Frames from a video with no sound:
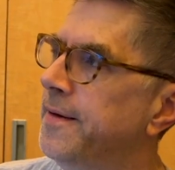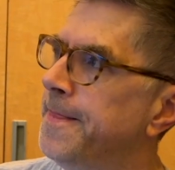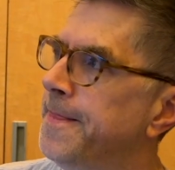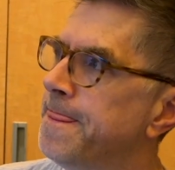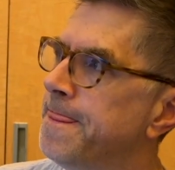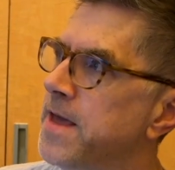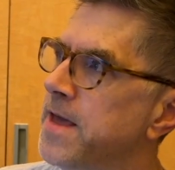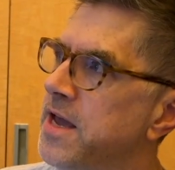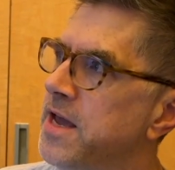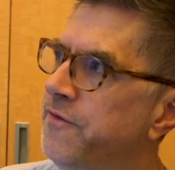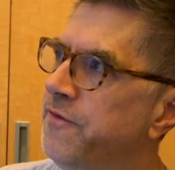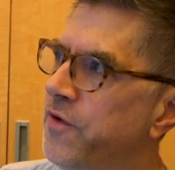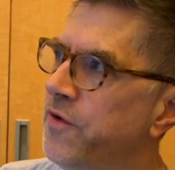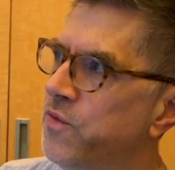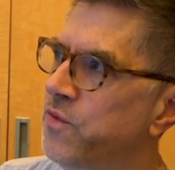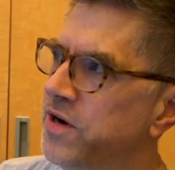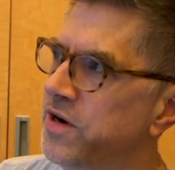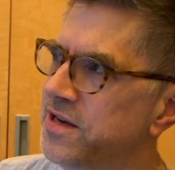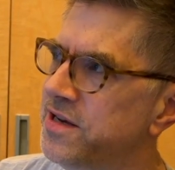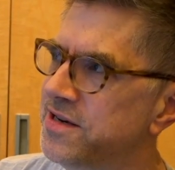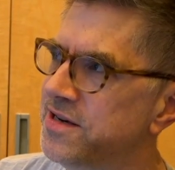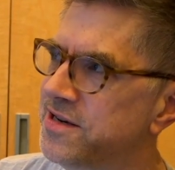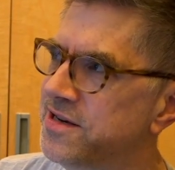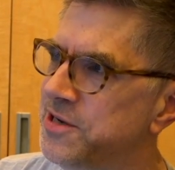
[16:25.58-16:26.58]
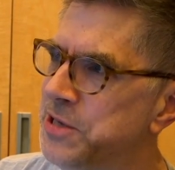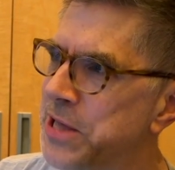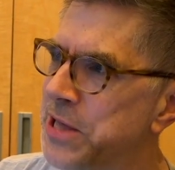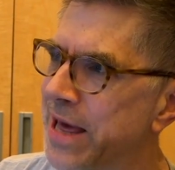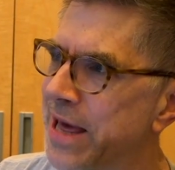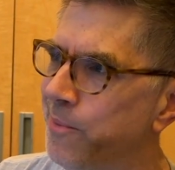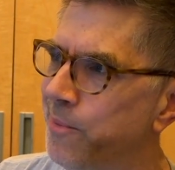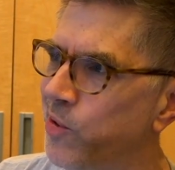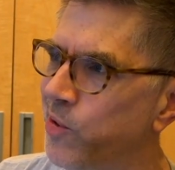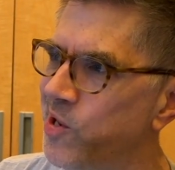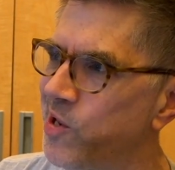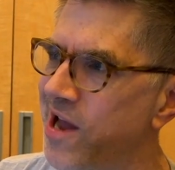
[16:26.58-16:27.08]
If I wanted to do
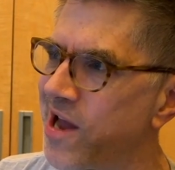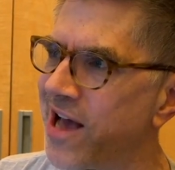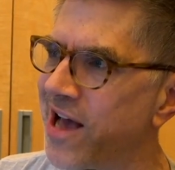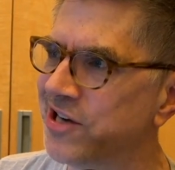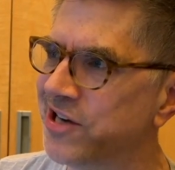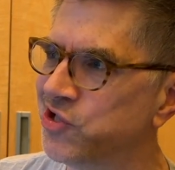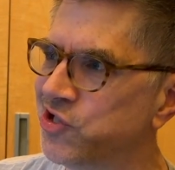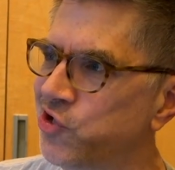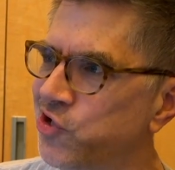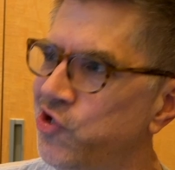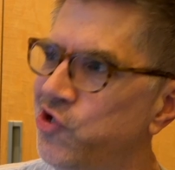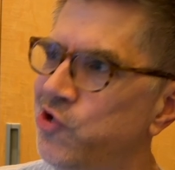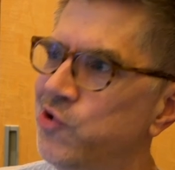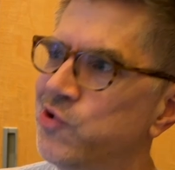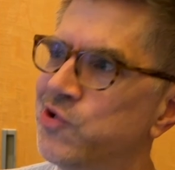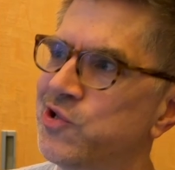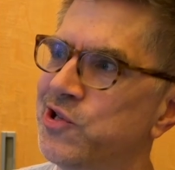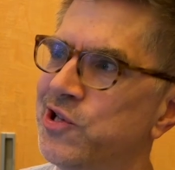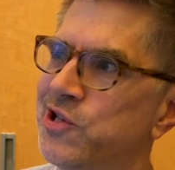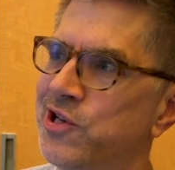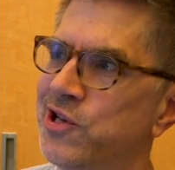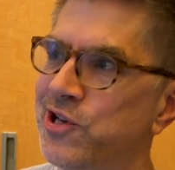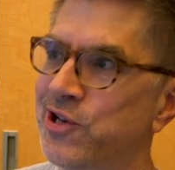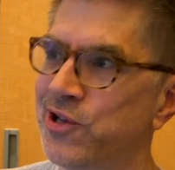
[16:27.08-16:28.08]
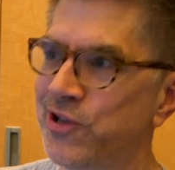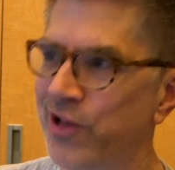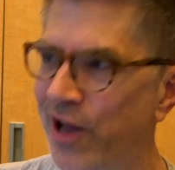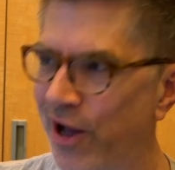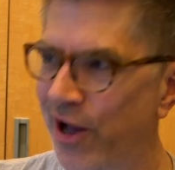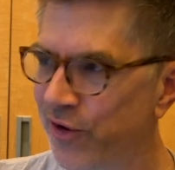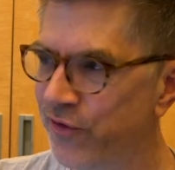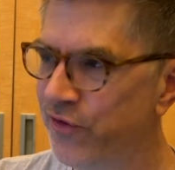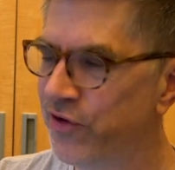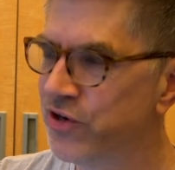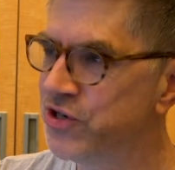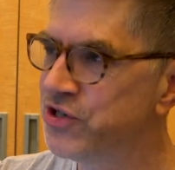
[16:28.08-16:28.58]
that, but actually use the
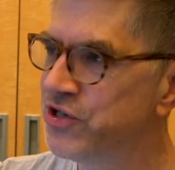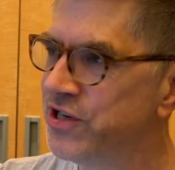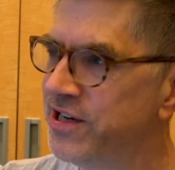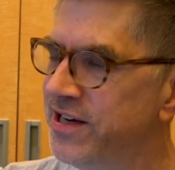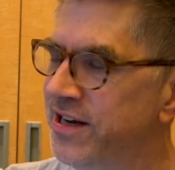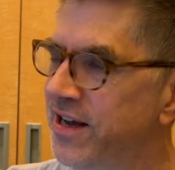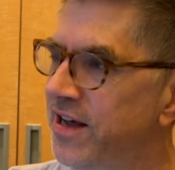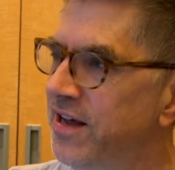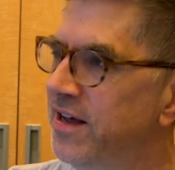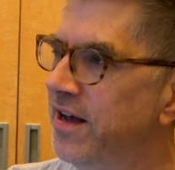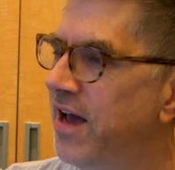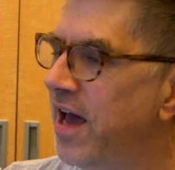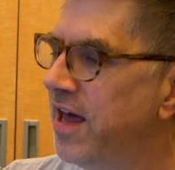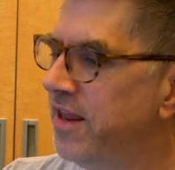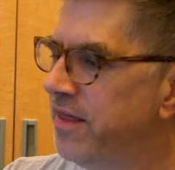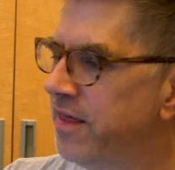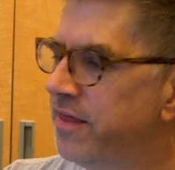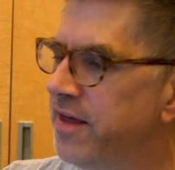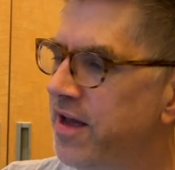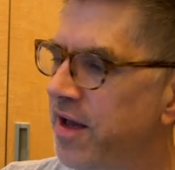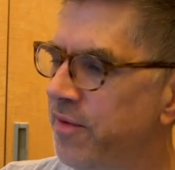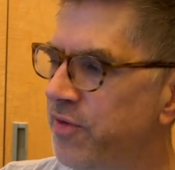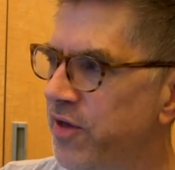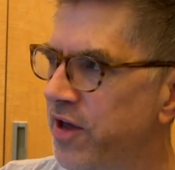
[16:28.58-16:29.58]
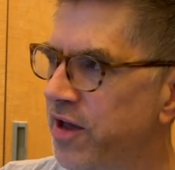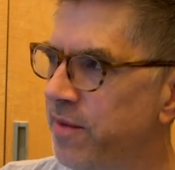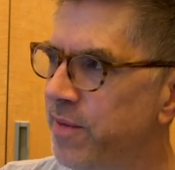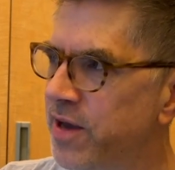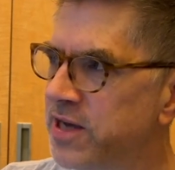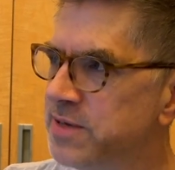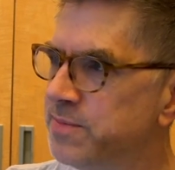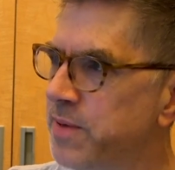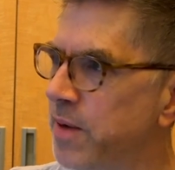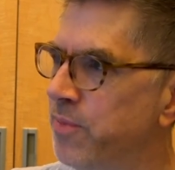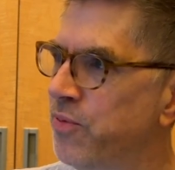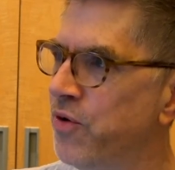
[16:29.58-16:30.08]
cloud version, and the thing I'm thinking about
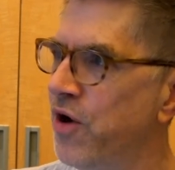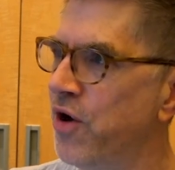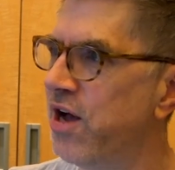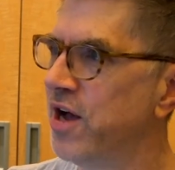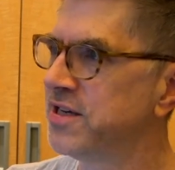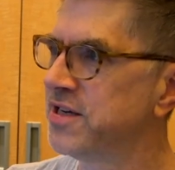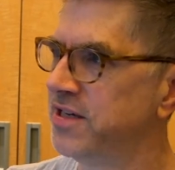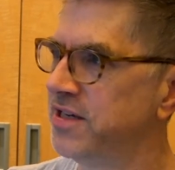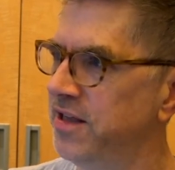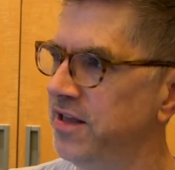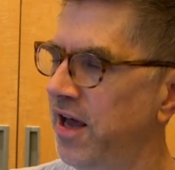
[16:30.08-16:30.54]
is by proxy.